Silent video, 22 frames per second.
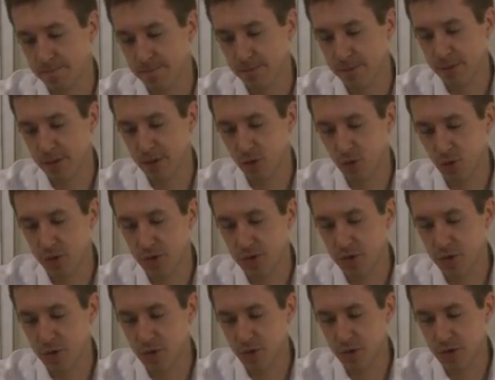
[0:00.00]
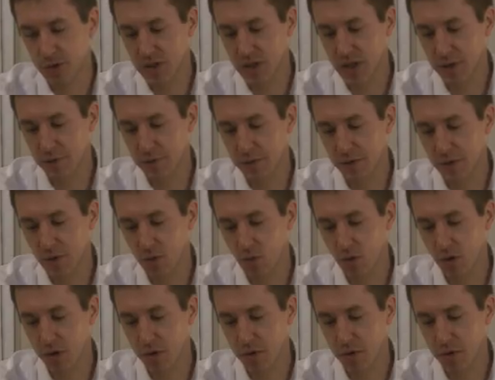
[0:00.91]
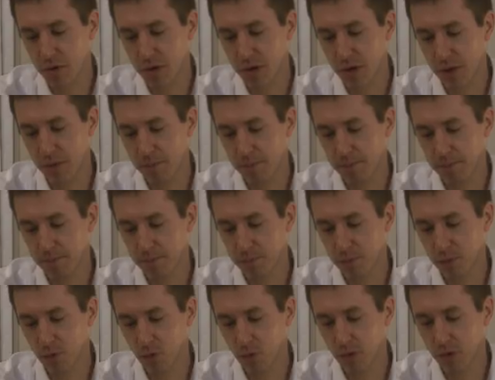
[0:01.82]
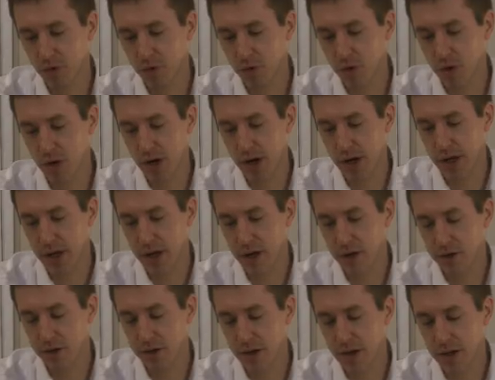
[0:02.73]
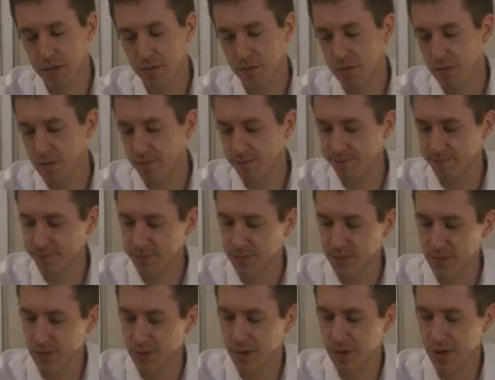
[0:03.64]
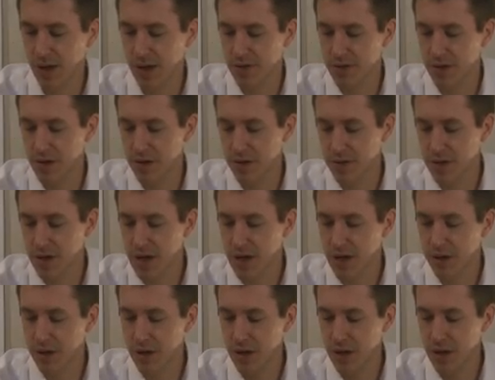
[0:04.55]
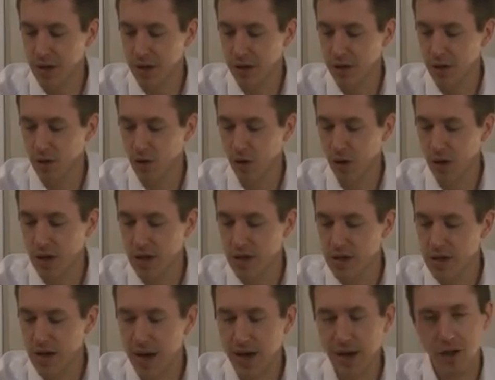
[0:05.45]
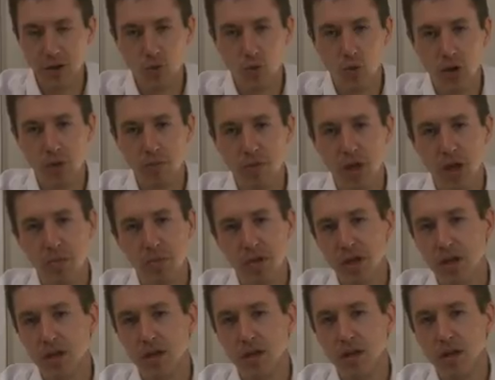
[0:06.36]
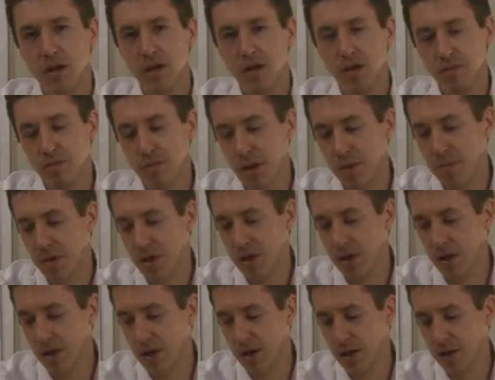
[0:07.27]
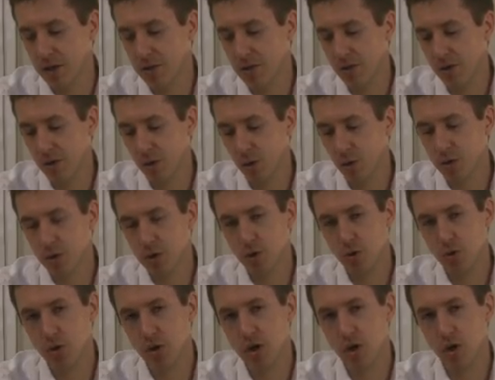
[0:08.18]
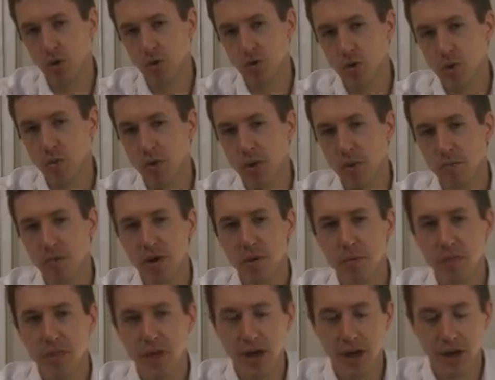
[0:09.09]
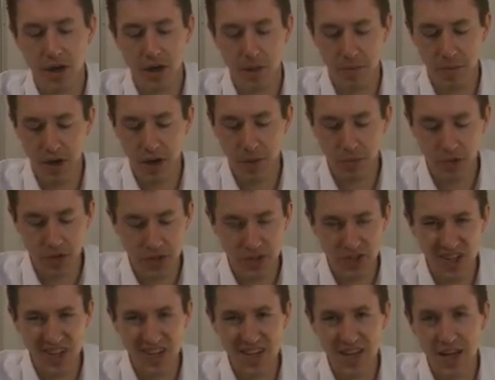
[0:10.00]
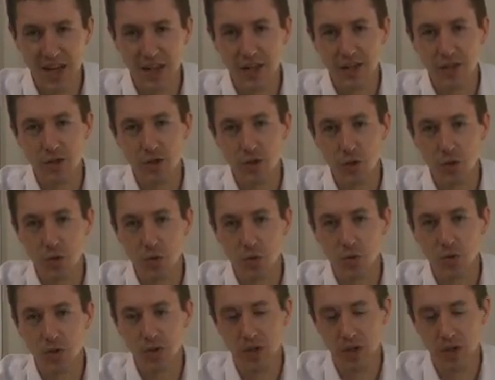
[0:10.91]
This one's definitely worth trying out, and as I say it, a 91 may be a little too low, so I'm going to bump that up, and I'm going to say 92.